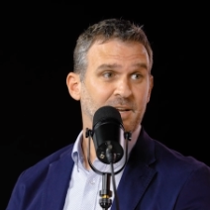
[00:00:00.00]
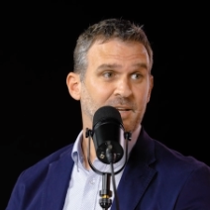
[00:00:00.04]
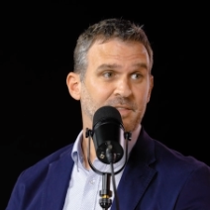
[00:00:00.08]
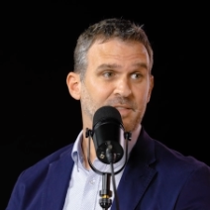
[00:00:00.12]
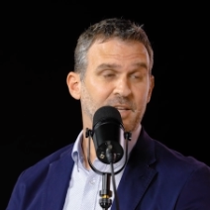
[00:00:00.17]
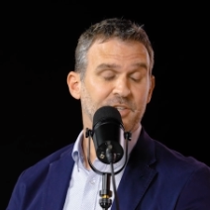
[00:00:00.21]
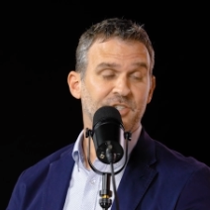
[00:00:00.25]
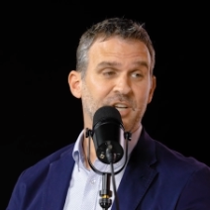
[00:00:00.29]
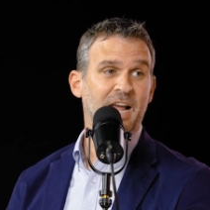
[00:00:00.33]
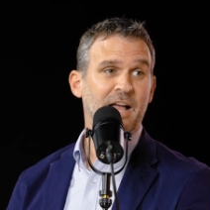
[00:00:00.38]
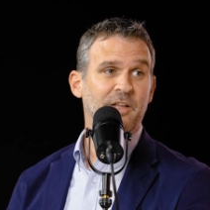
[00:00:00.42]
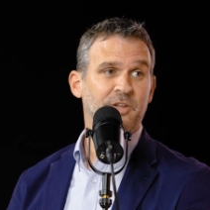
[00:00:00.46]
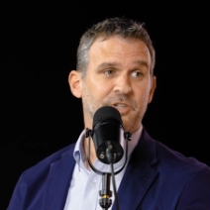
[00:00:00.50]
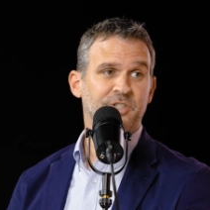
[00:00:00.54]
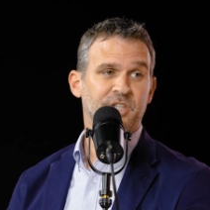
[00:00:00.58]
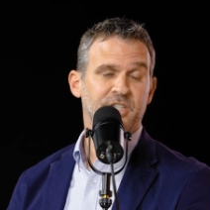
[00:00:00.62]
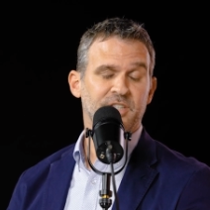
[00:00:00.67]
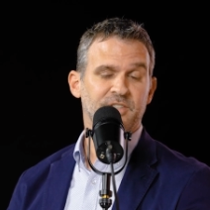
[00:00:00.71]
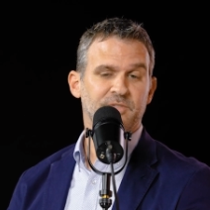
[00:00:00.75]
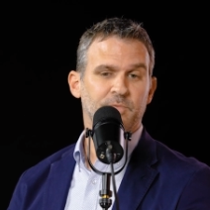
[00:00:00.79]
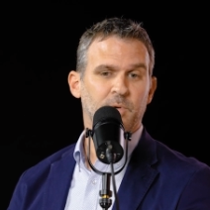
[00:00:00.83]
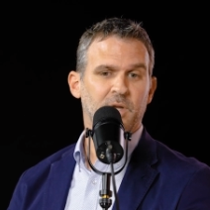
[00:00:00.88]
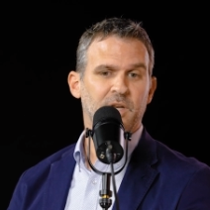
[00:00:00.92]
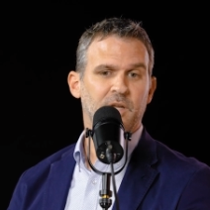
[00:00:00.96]
The challenge
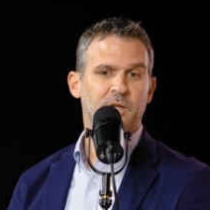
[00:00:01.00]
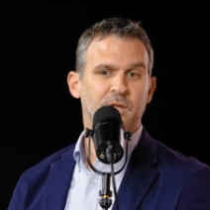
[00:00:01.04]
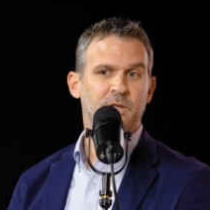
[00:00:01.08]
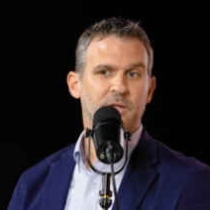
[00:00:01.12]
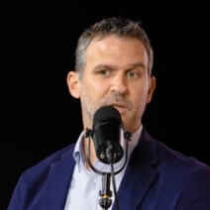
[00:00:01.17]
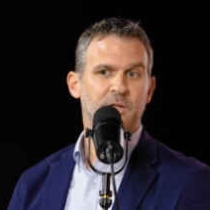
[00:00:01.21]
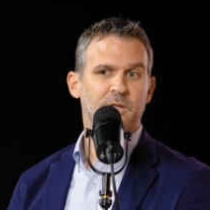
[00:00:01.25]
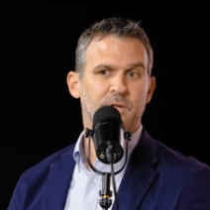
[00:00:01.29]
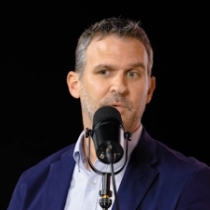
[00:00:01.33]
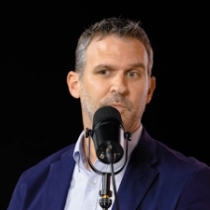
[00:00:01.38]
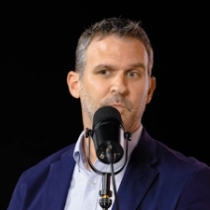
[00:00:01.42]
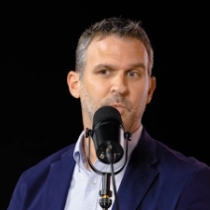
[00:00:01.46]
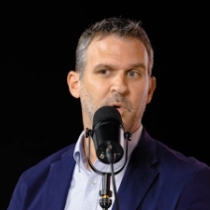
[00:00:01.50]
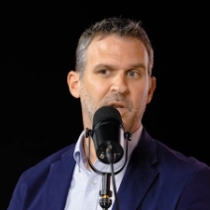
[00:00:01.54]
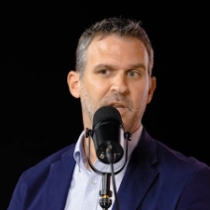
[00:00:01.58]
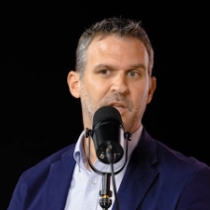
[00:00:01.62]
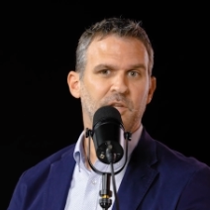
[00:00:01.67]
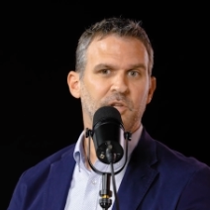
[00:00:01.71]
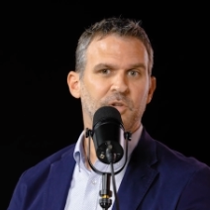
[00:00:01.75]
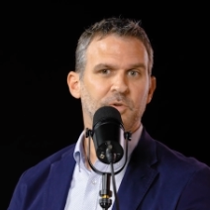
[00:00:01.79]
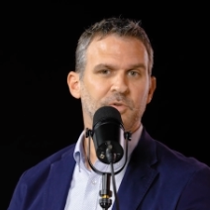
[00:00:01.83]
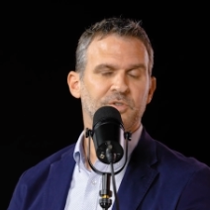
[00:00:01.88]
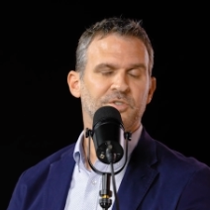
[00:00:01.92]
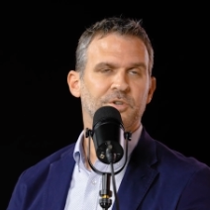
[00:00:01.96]
is when a
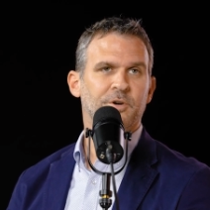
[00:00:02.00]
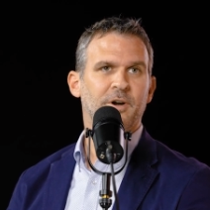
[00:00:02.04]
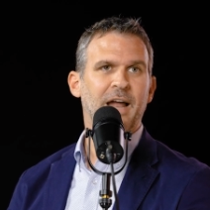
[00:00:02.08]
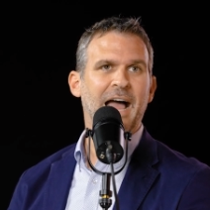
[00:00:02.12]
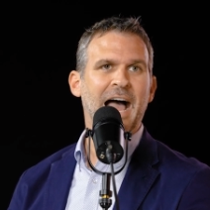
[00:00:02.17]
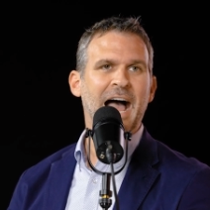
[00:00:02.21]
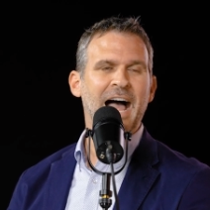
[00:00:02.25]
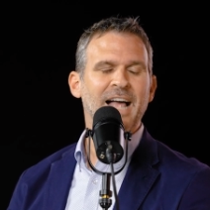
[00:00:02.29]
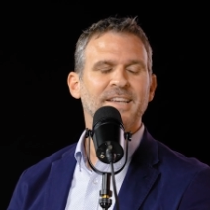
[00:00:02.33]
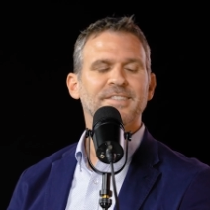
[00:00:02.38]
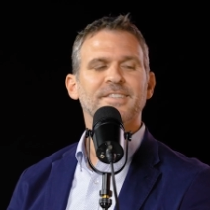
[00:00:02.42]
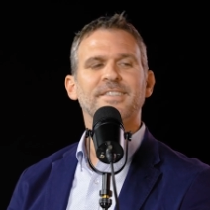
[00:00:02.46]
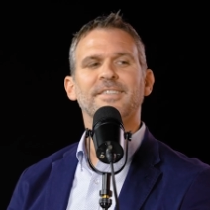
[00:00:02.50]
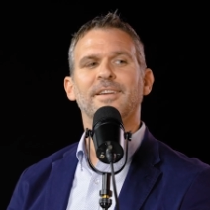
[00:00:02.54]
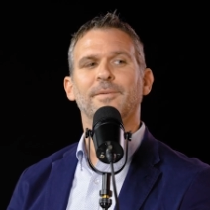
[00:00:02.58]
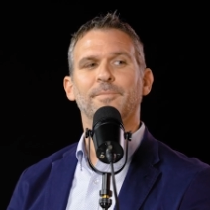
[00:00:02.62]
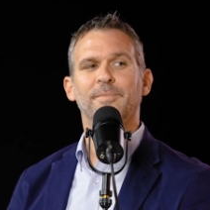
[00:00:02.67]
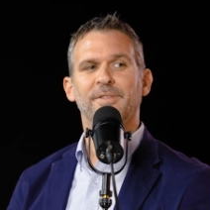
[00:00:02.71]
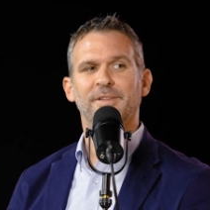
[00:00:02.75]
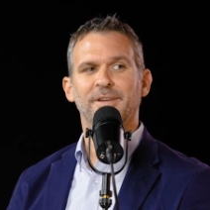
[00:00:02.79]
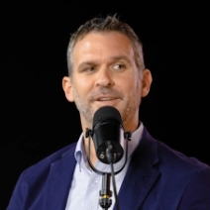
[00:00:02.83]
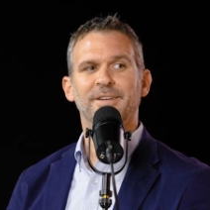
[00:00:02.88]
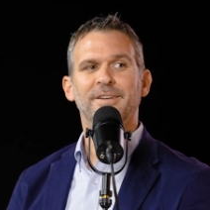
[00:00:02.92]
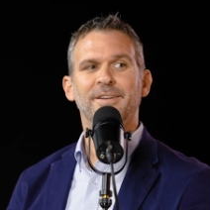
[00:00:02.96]
user asks
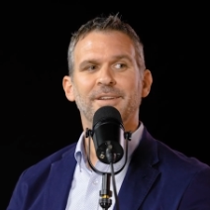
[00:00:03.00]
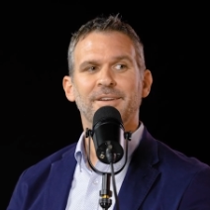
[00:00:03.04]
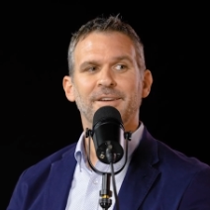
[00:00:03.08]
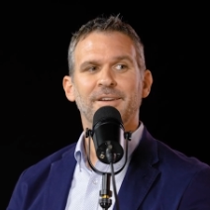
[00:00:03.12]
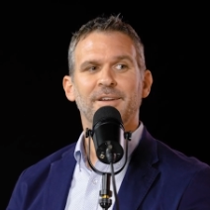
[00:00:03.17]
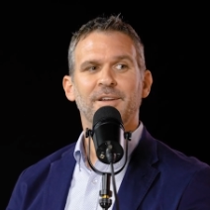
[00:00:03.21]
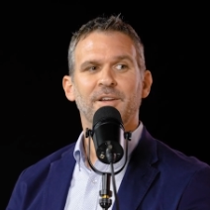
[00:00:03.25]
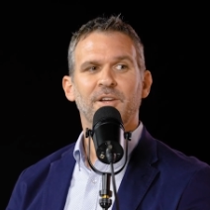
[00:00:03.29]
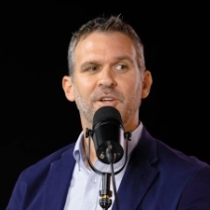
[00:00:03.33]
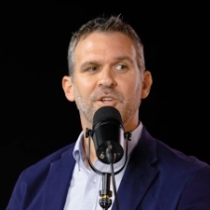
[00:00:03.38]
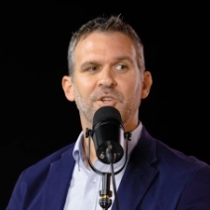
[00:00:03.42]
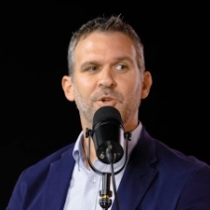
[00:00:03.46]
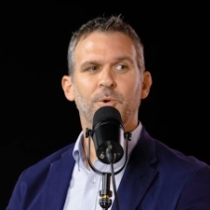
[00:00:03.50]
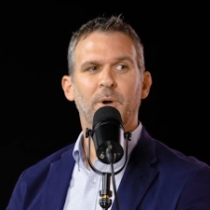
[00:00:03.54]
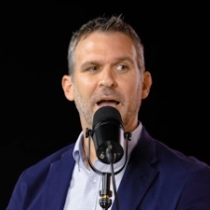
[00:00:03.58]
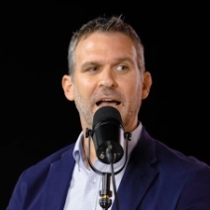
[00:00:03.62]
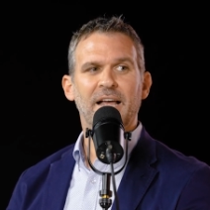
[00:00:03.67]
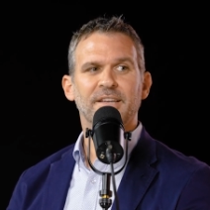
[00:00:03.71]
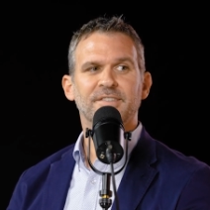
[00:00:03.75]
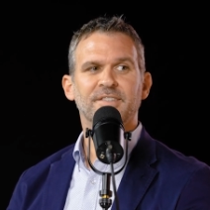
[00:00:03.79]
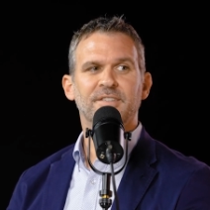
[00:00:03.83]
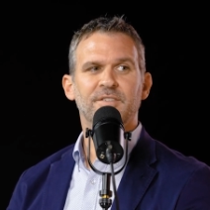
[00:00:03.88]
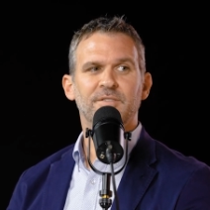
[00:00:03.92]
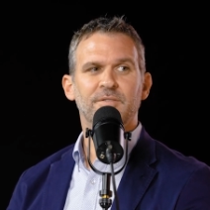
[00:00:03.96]
something, you
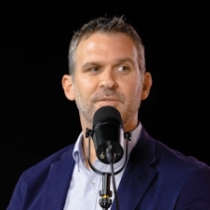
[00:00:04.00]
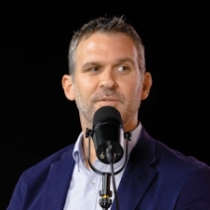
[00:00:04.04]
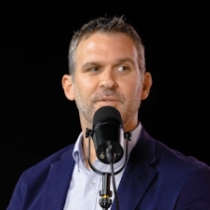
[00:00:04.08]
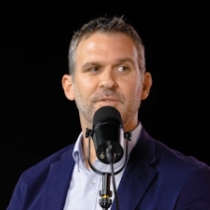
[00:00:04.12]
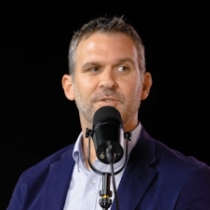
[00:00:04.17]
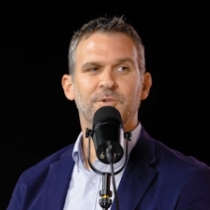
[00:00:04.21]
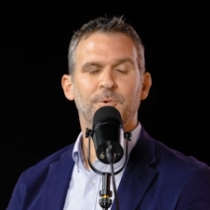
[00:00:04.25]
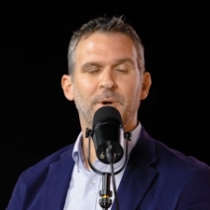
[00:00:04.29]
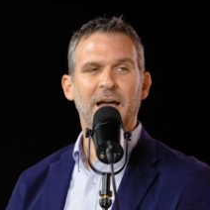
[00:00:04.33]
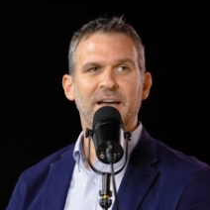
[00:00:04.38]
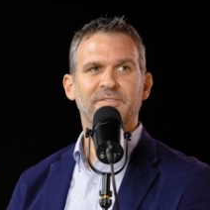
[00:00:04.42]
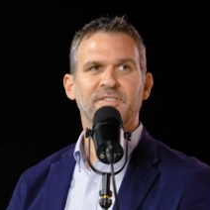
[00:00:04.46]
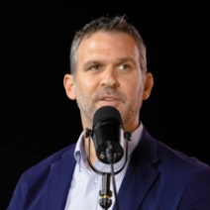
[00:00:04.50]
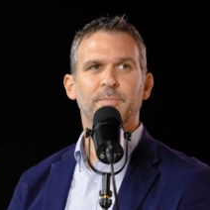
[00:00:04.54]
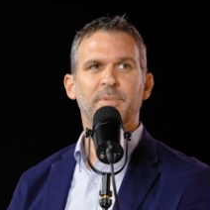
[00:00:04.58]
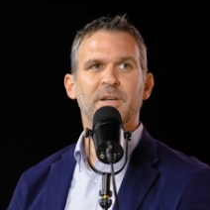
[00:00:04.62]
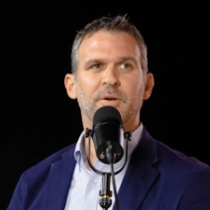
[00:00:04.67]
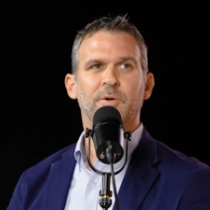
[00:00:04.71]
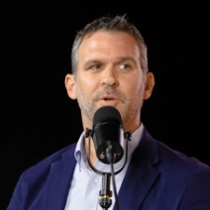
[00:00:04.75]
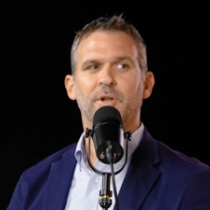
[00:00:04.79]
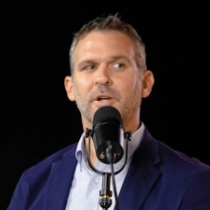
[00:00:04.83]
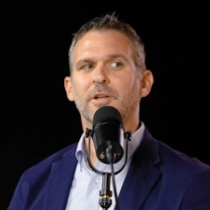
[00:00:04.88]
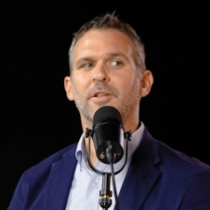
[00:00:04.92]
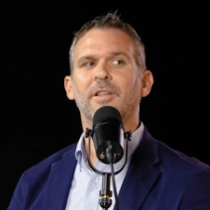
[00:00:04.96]
have to be
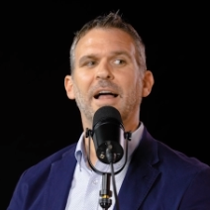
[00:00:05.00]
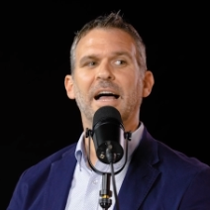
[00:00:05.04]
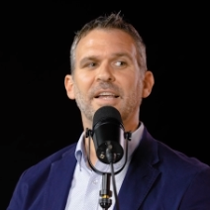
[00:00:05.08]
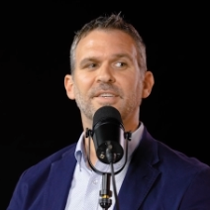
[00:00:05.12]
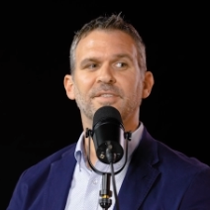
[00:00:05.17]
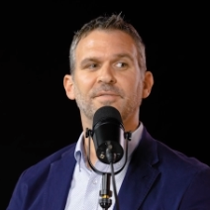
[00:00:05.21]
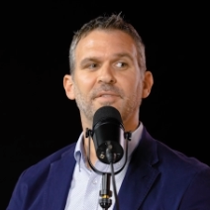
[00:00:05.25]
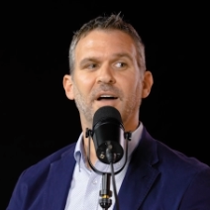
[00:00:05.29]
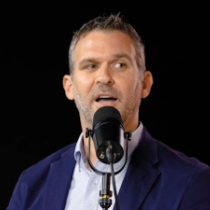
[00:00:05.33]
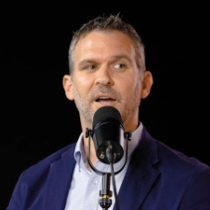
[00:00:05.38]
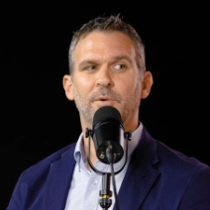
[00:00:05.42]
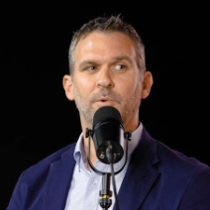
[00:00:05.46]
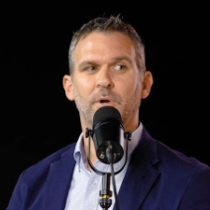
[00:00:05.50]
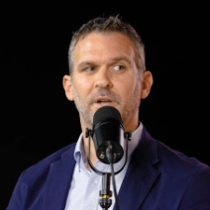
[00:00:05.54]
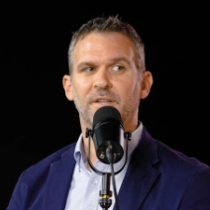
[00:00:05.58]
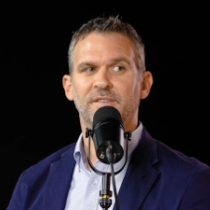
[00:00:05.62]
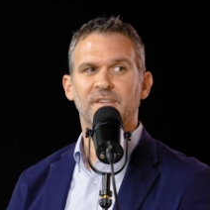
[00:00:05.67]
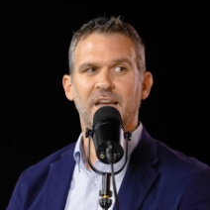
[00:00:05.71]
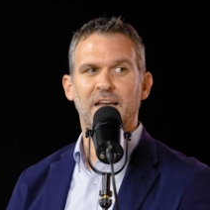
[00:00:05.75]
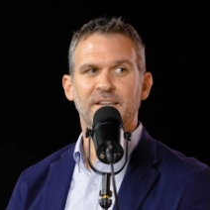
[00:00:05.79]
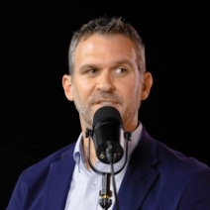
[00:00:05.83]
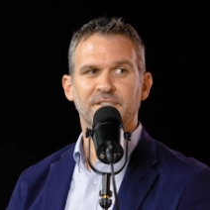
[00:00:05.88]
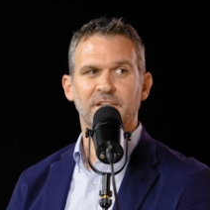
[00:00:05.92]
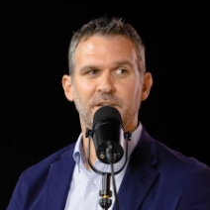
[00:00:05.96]
able to classify what it's
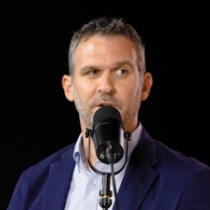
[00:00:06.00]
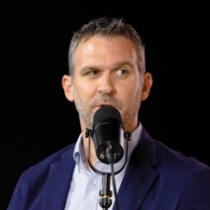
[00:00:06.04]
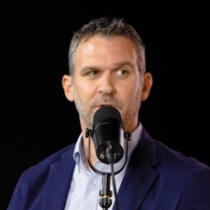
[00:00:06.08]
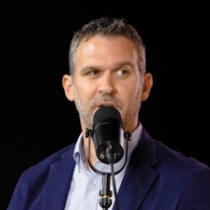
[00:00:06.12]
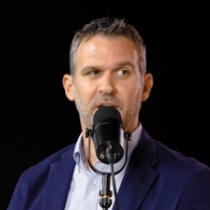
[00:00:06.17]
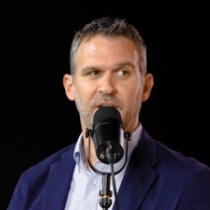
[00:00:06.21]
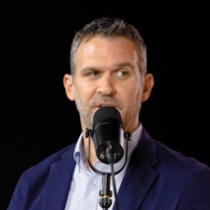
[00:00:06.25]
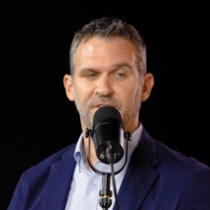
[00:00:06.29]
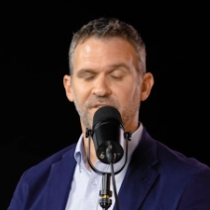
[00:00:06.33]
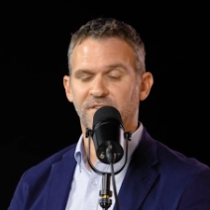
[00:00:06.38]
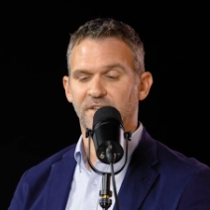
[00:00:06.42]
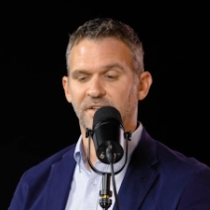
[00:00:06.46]
asking. Okay,